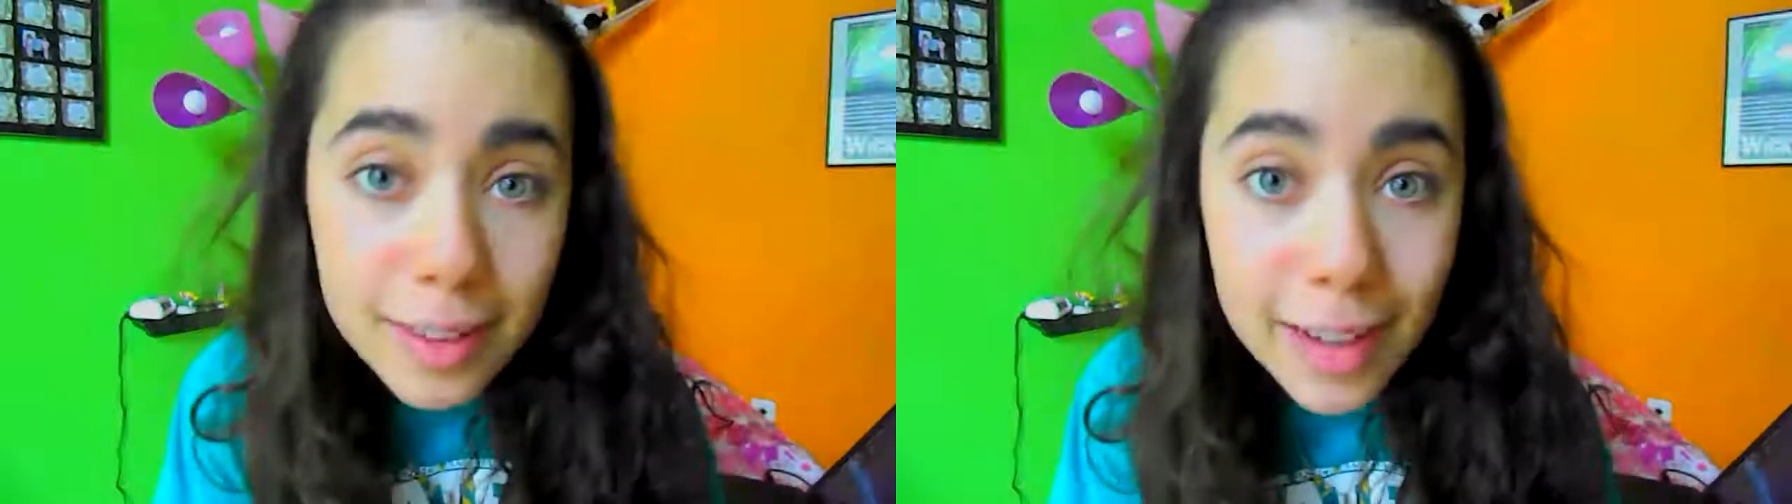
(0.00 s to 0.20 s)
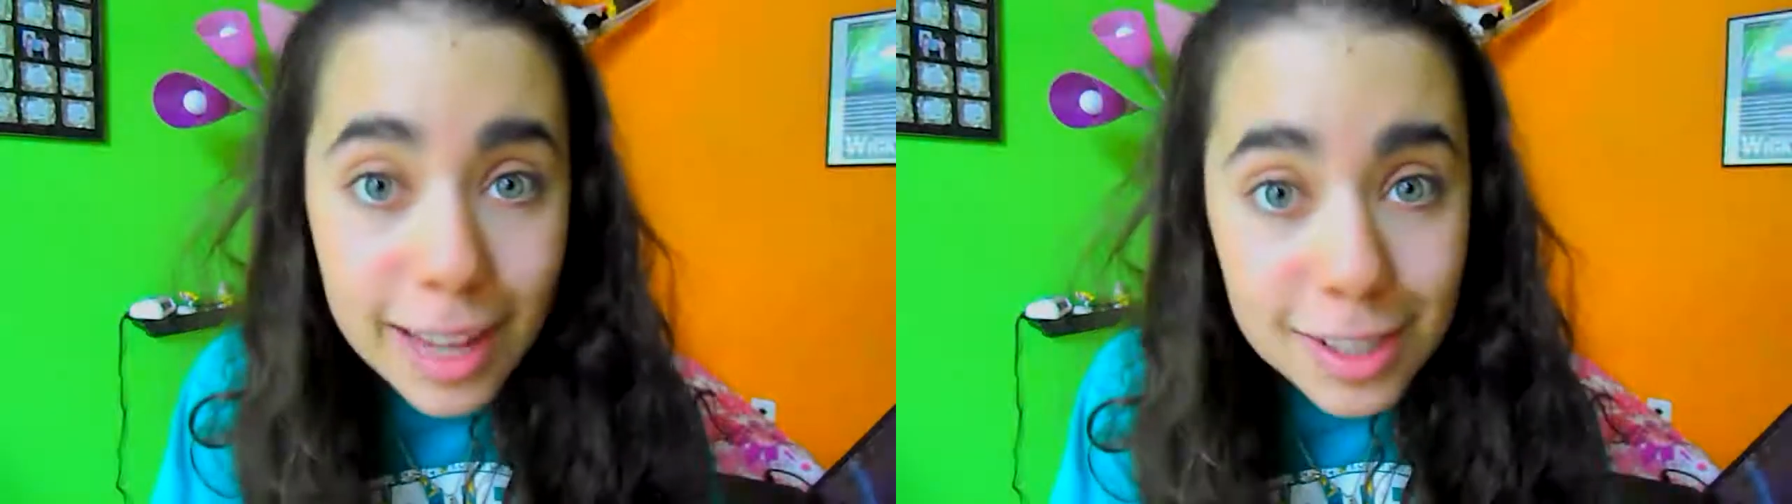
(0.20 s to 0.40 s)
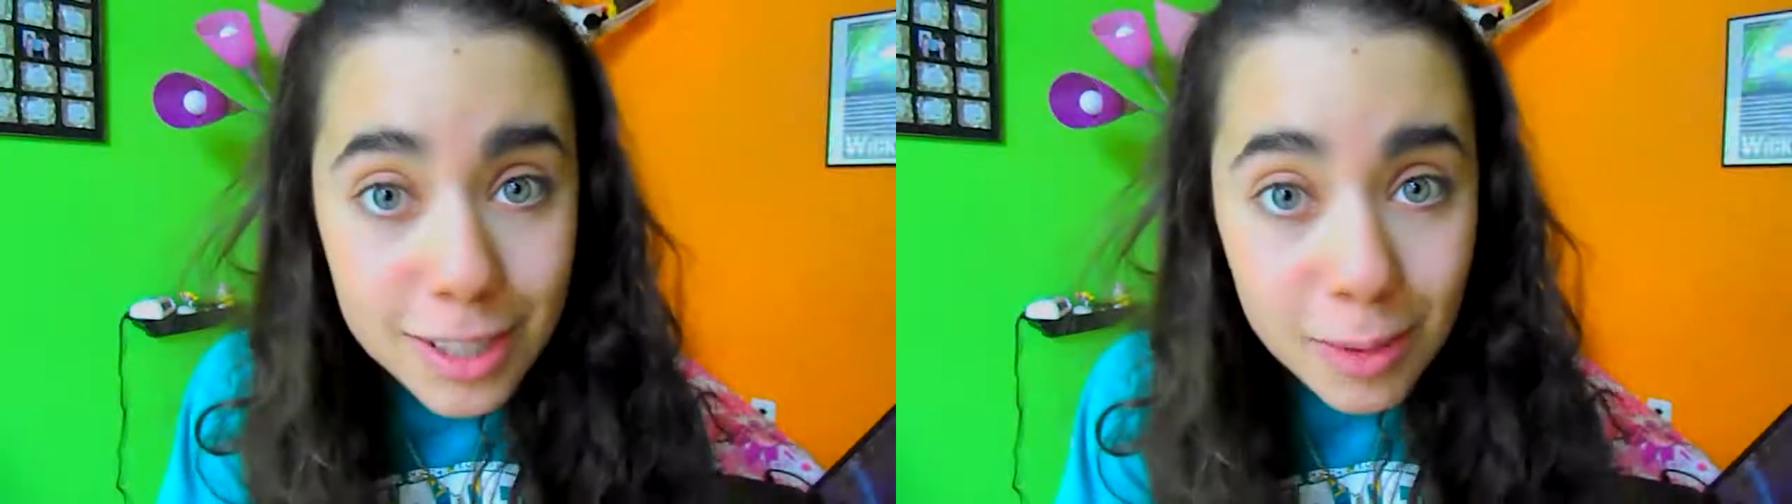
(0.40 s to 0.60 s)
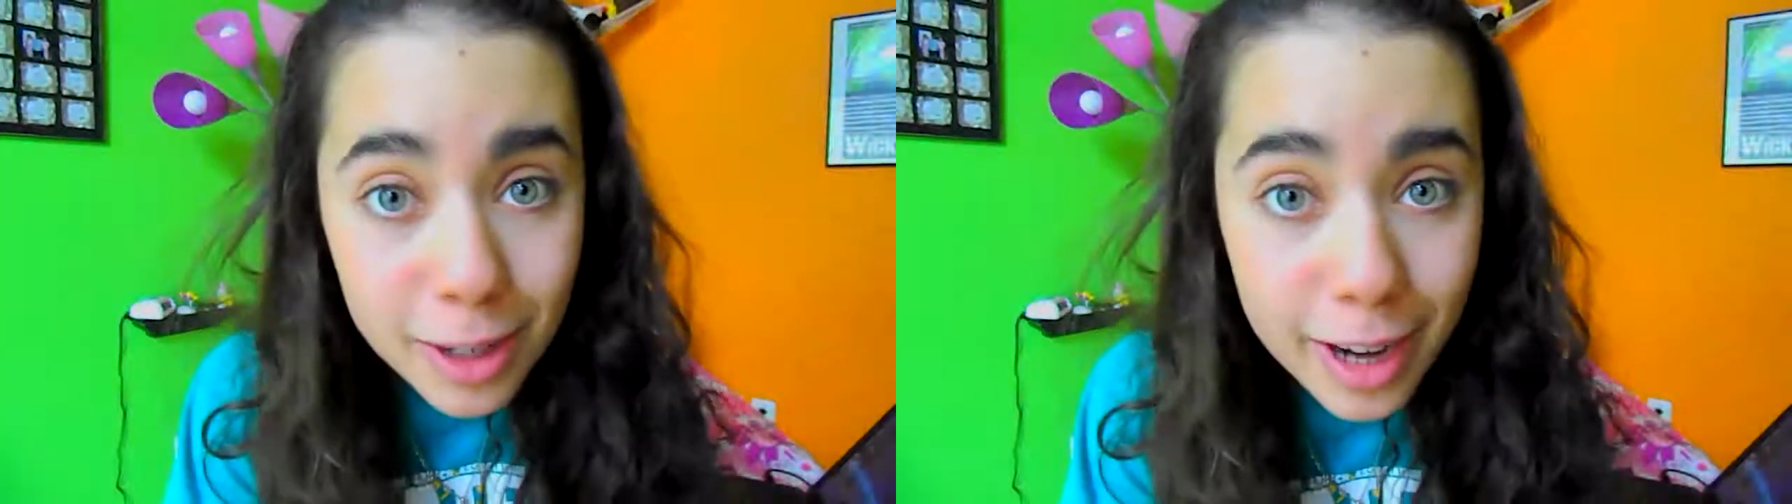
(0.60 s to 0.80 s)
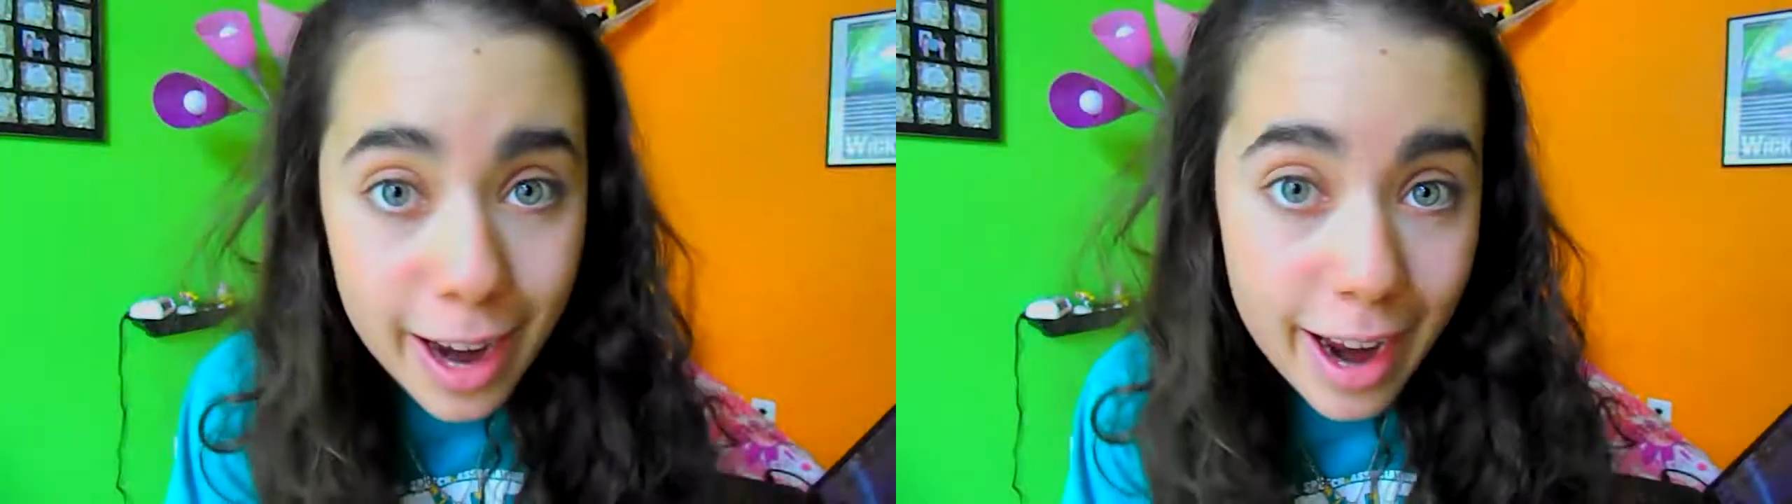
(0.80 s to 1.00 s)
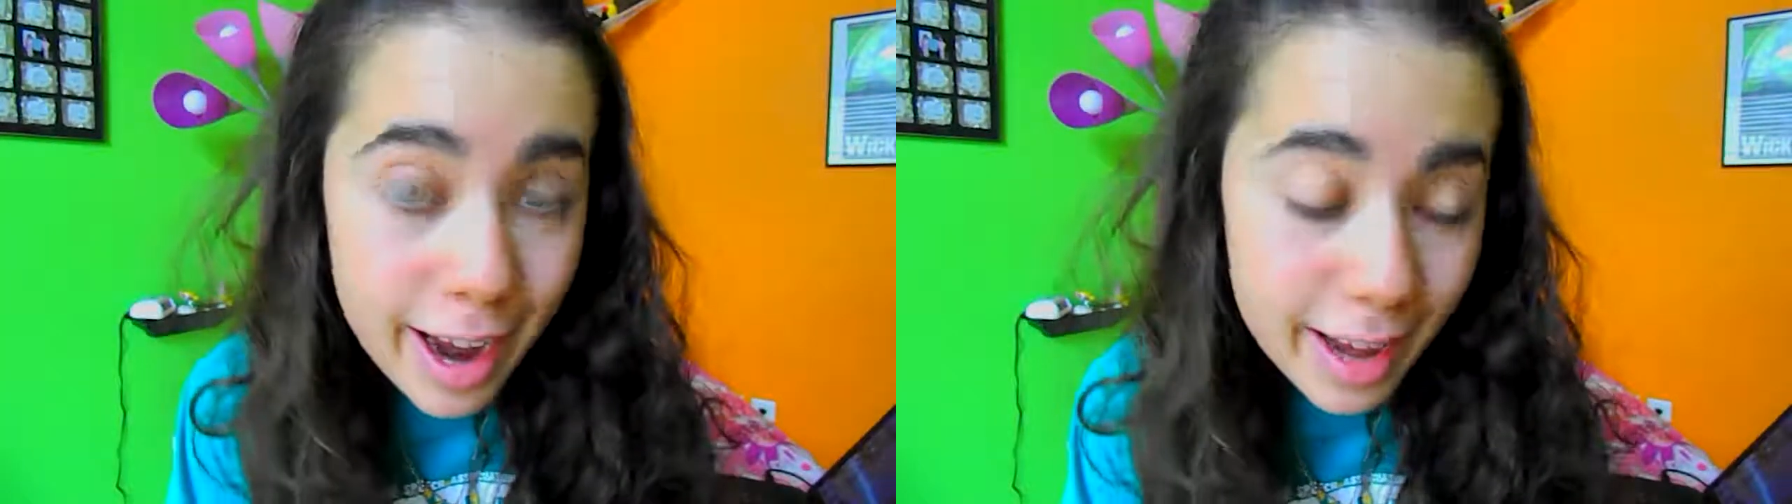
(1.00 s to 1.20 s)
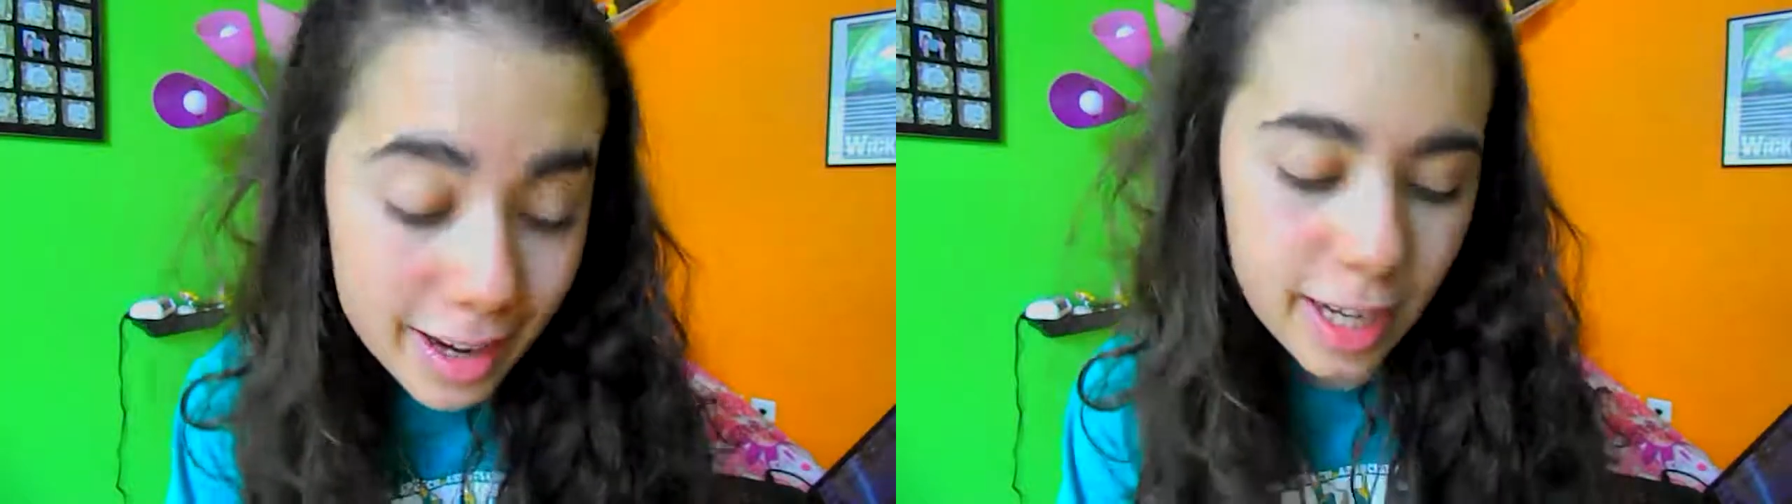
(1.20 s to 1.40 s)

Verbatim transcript: last thing we're gonna add